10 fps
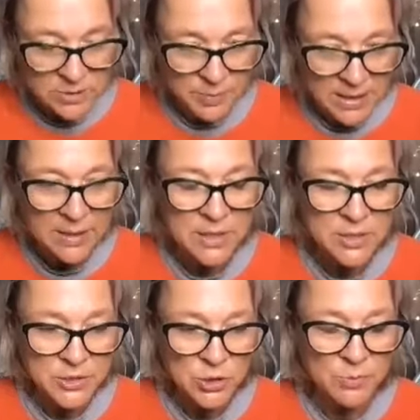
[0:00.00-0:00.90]
be in
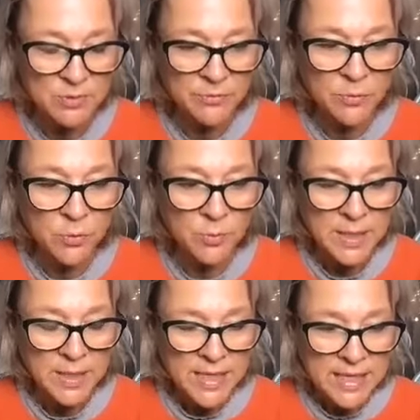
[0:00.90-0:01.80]
this human form,
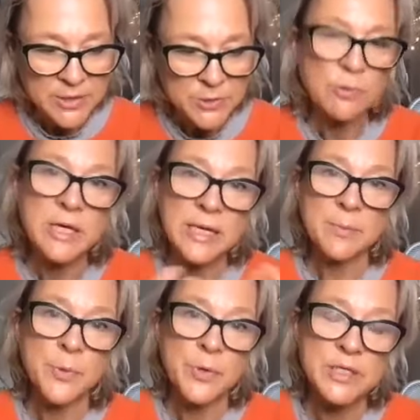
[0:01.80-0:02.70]
it's already
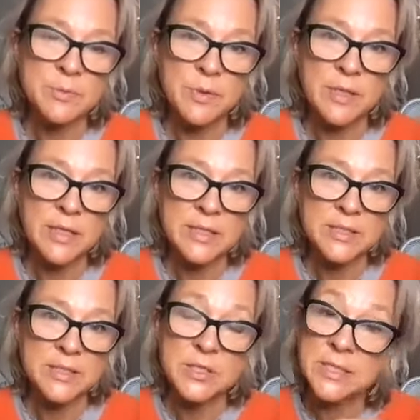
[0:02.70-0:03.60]
imprinted within
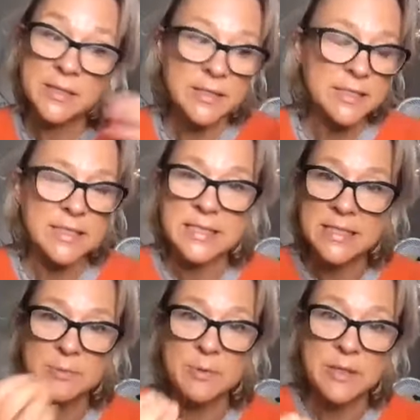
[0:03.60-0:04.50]
us, just like the seed
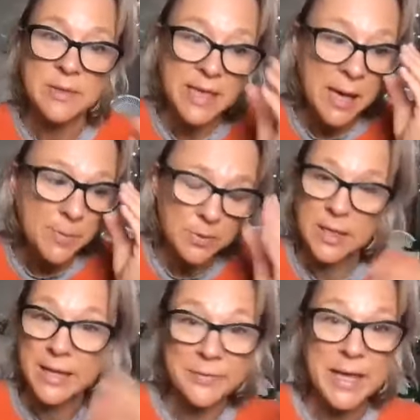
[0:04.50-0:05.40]
is within the apple,
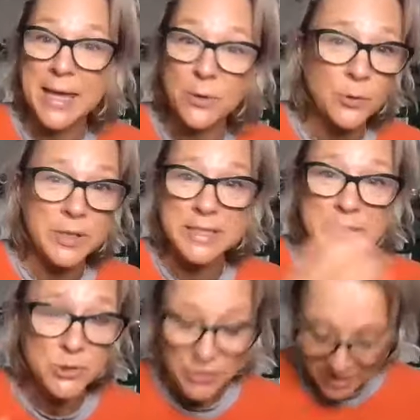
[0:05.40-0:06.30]
like the acorn
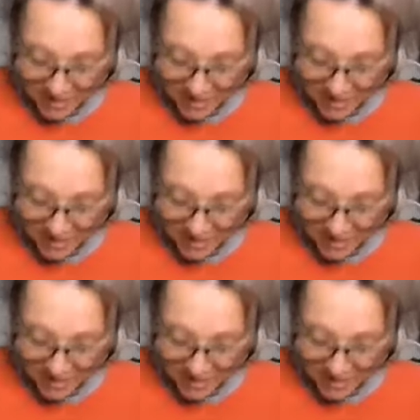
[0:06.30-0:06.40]
is to